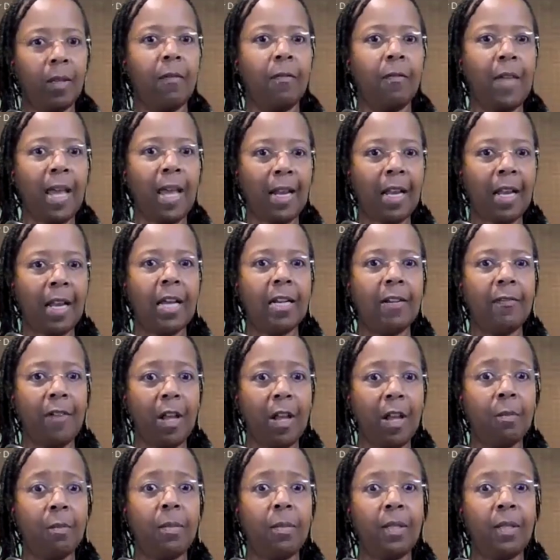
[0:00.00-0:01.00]
That kind of
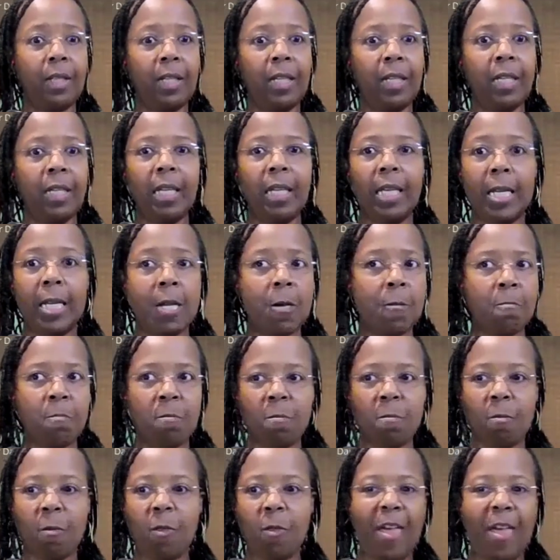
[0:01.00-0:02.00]
empathy,
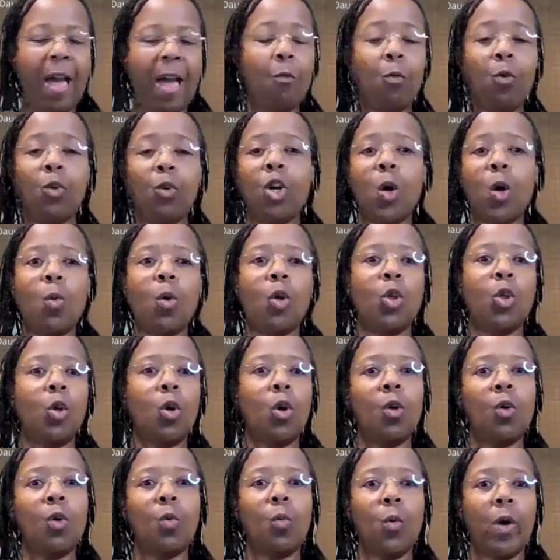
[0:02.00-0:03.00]
that will go a
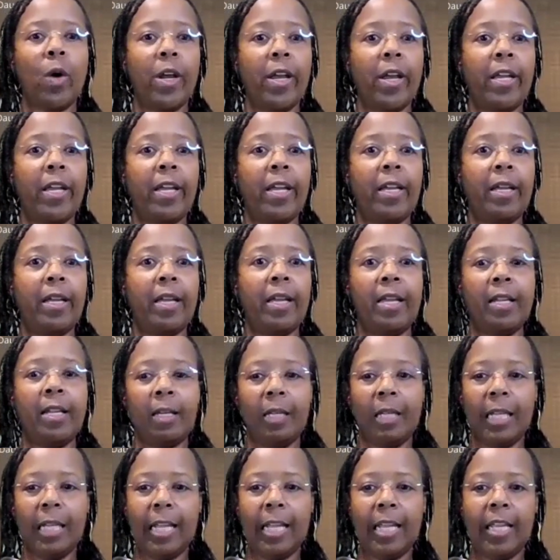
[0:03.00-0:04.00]
long way in
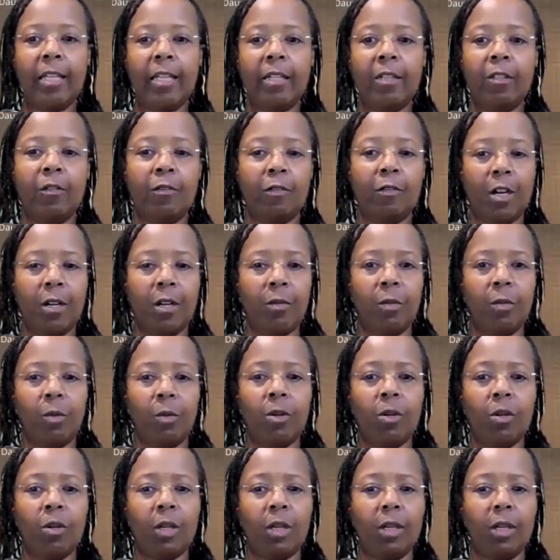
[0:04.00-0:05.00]
laying a
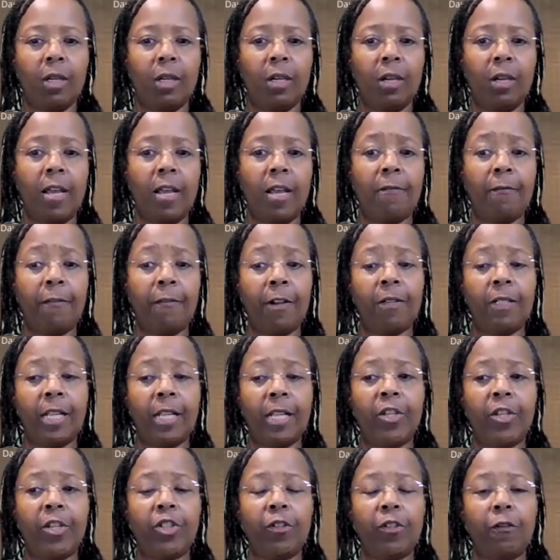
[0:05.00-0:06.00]
groundwork and
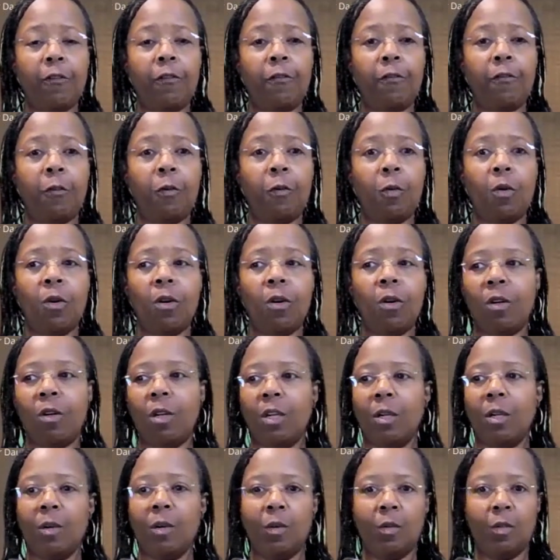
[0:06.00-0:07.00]
foundation for
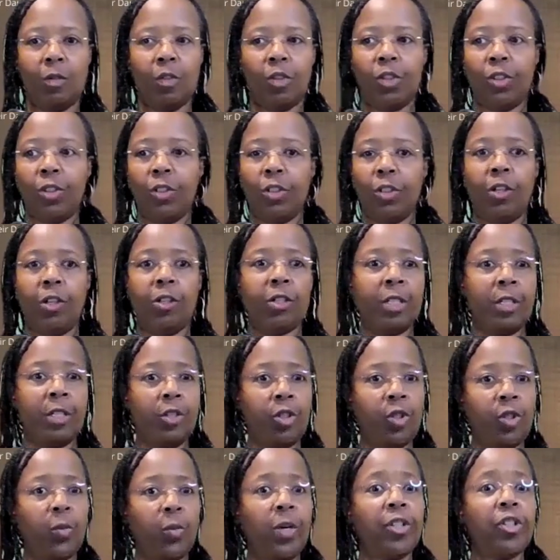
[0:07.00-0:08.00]
should her
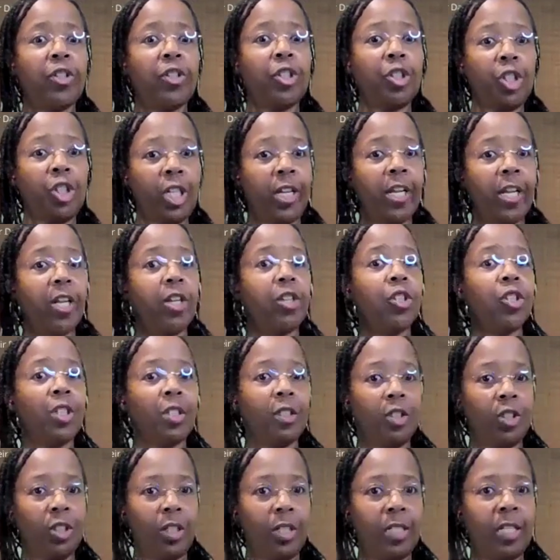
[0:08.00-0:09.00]
situation change
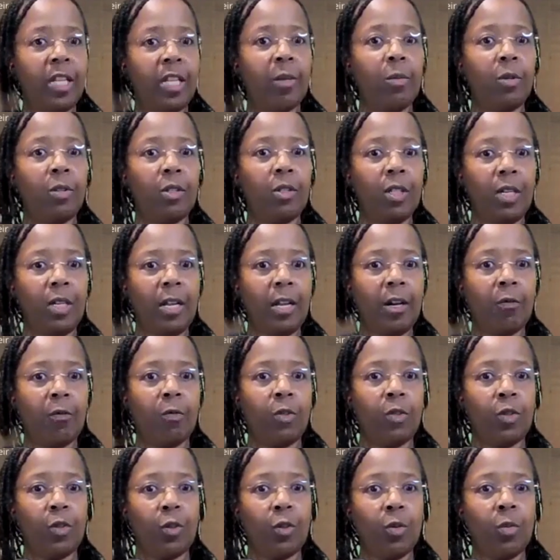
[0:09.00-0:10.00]
and she's able to now
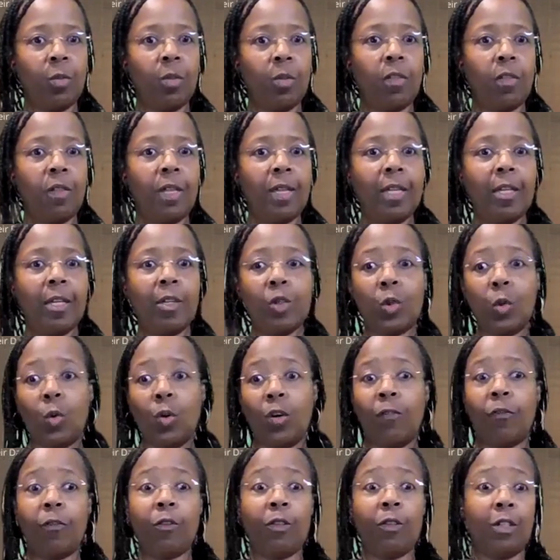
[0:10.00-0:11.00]
resume things or
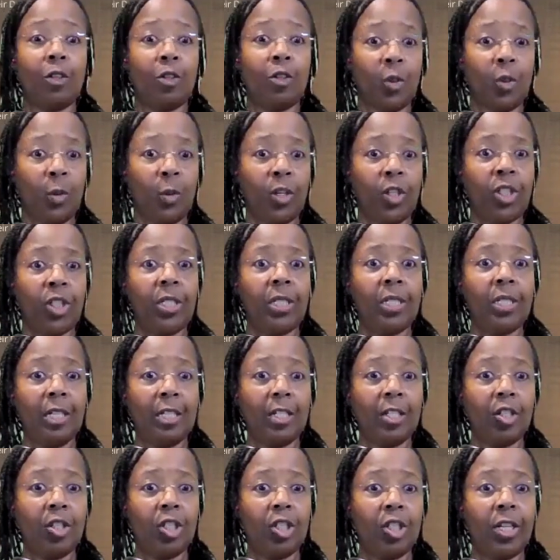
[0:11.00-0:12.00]
if her situation
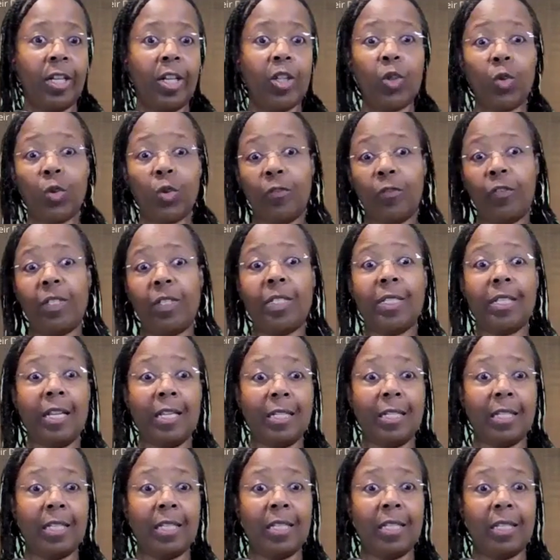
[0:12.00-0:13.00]
doesn't change or if it
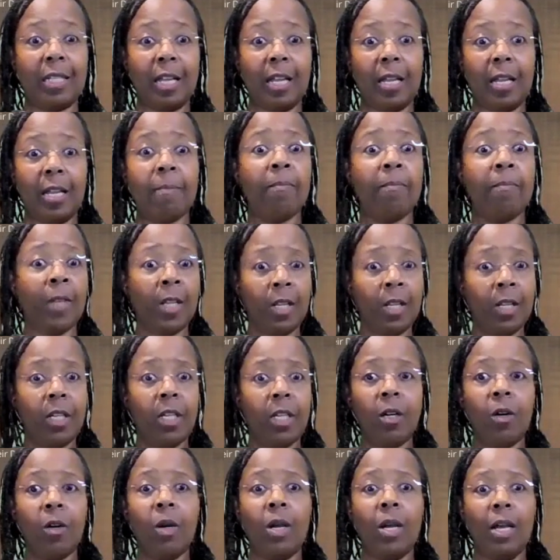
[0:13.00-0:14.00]
stays the same you
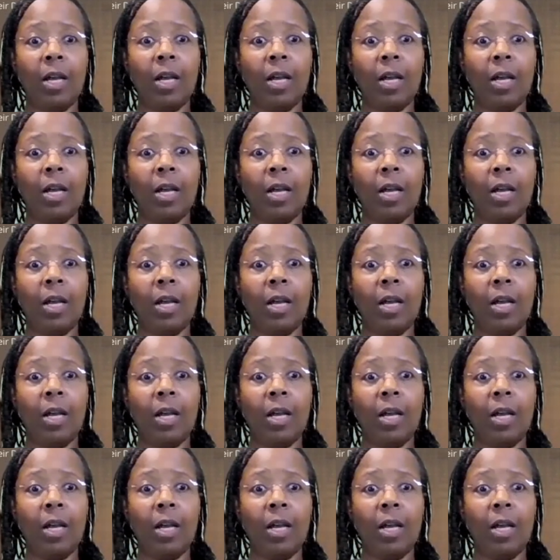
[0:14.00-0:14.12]
know